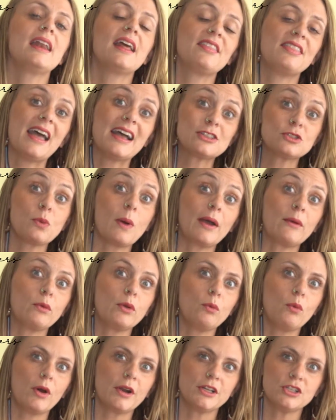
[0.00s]
And that's why we
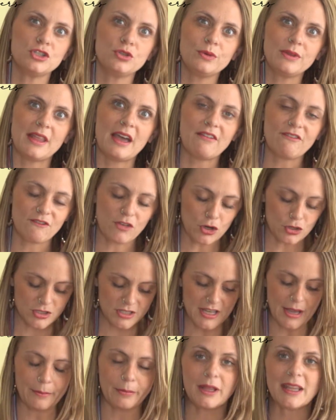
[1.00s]
wanted to, in that first
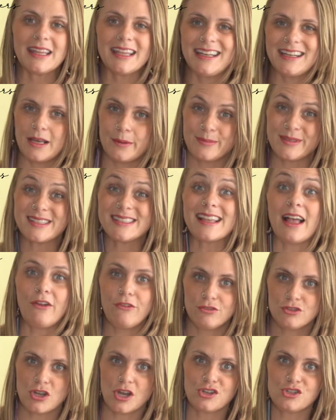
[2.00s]
step, clean up
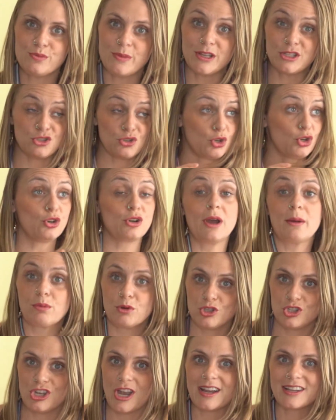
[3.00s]
self-judgment so you're not
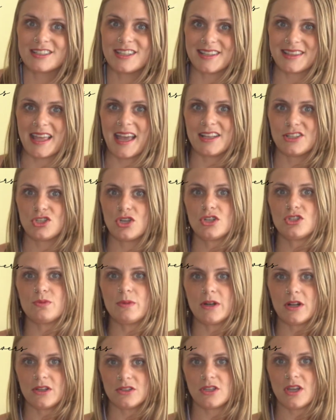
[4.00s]
projecting that
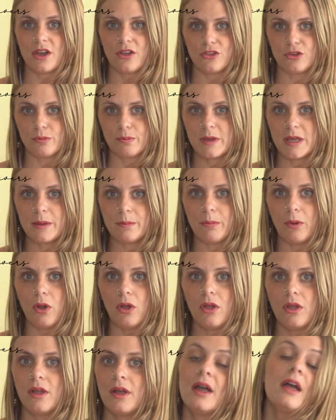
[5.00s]
judgment onto other
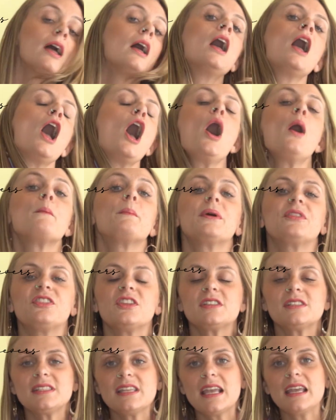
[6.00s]
people. But the
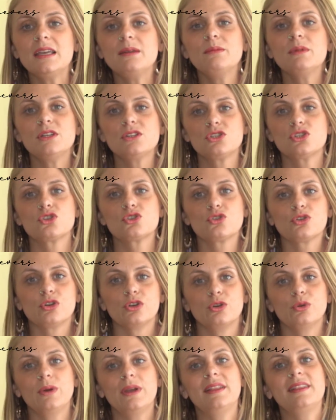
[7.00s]
same is
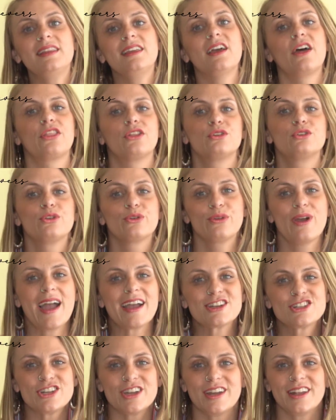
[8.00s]
true in the other
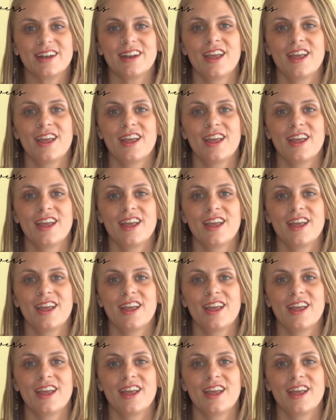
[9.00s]
direction.